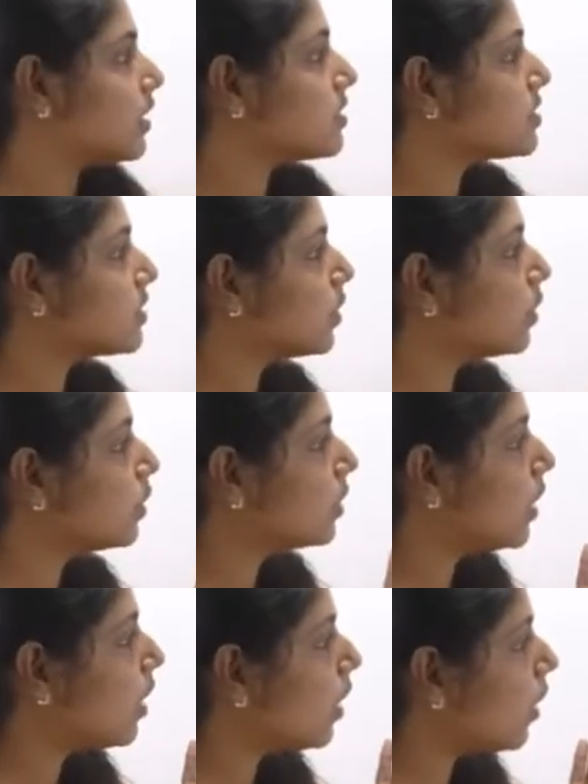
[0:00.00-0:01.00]

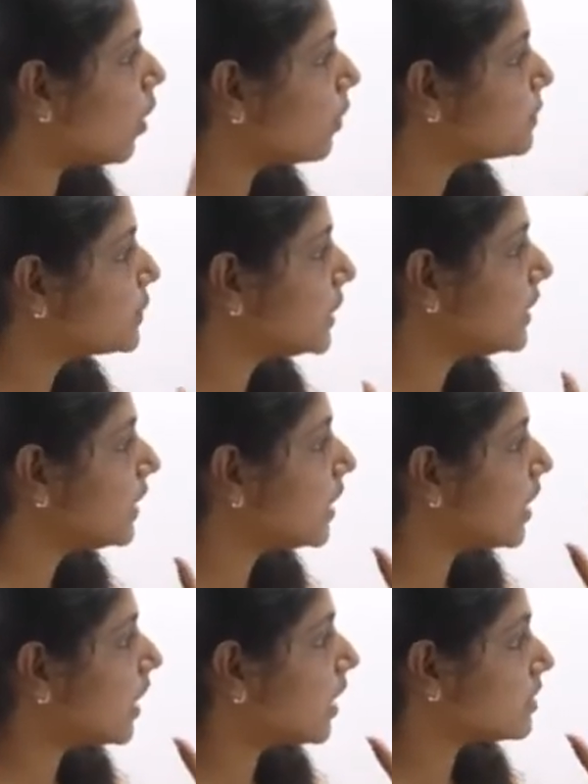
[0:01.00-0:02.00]
So option
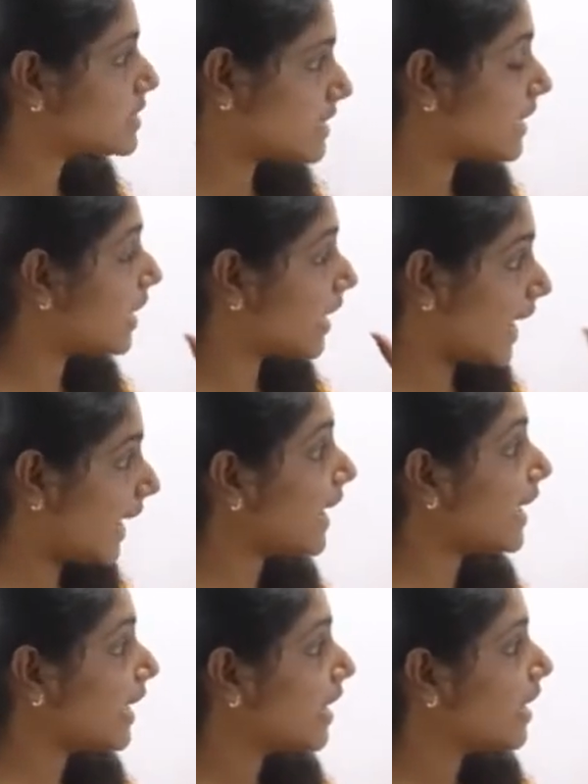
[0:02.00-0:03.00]
uh,
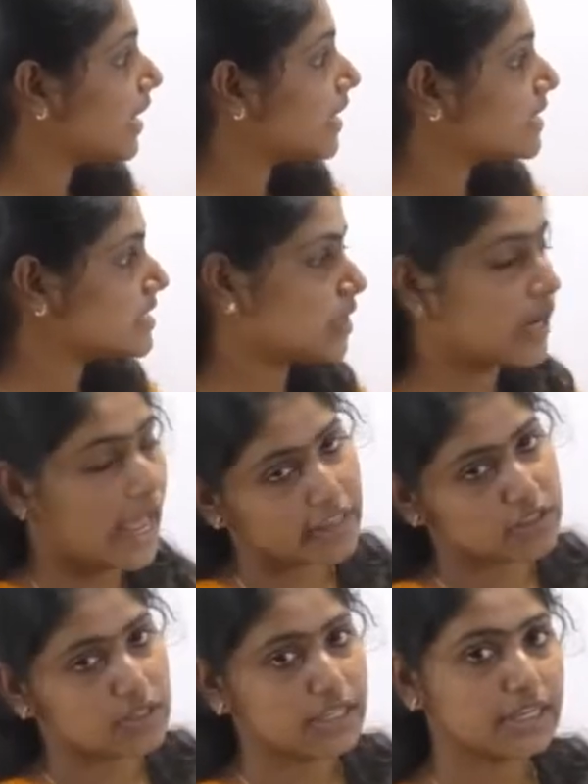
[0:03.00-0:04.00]
A is uh,
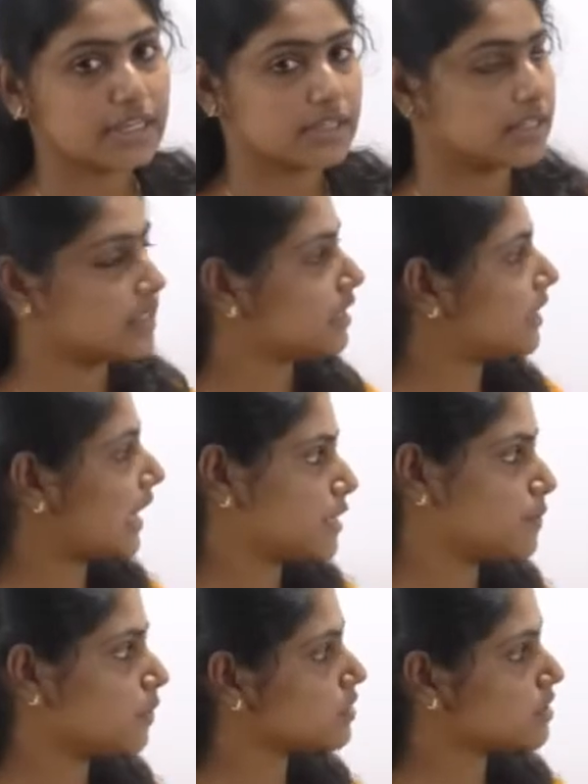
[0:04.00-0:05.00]
actually
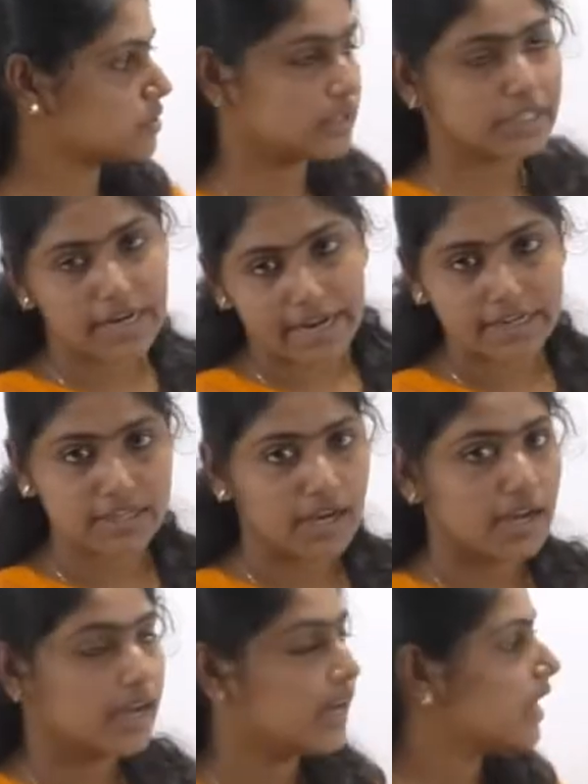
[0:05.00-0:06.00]
corresponds to the right
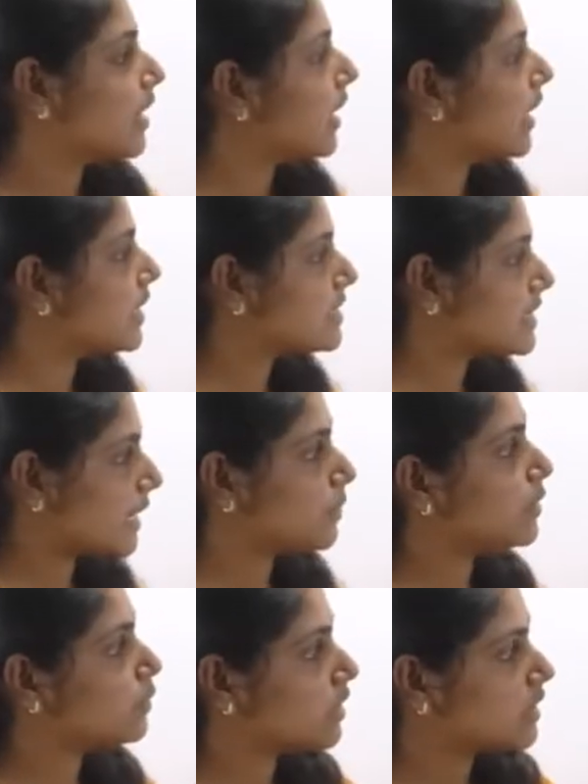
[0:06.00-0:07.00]
uh,
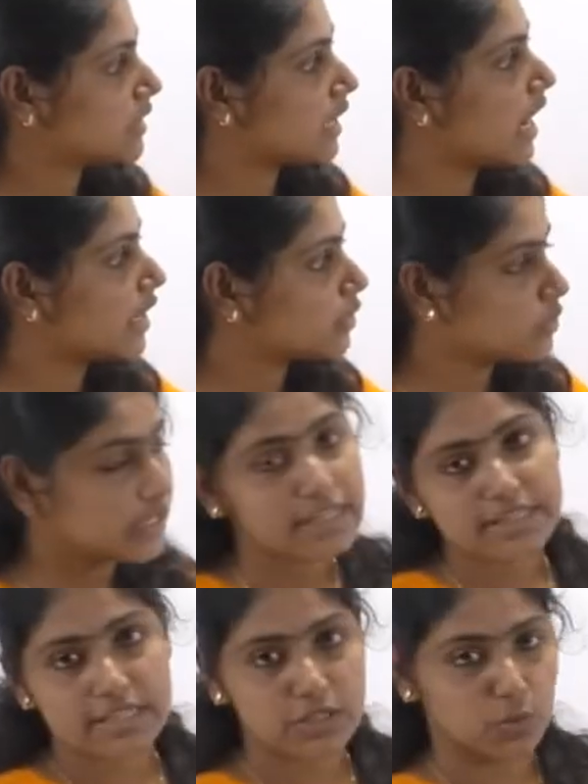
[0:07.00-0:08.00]
statement with regard to the
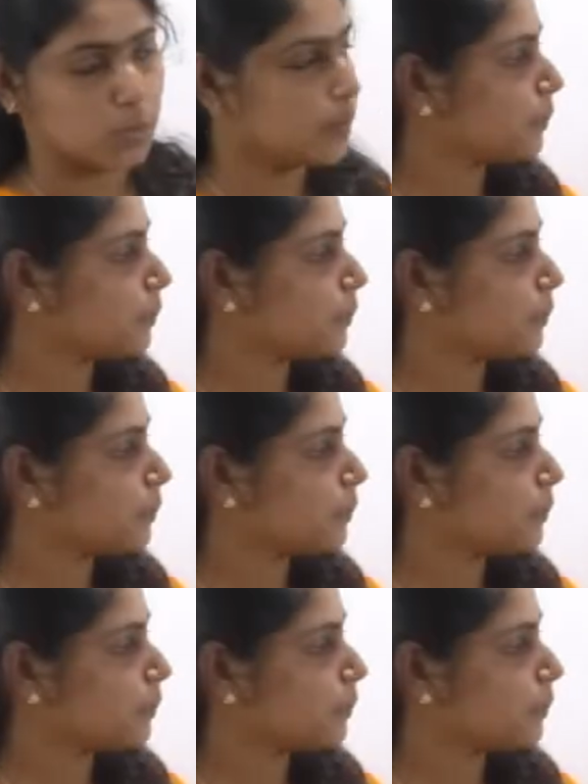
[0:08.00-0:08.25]
list 2.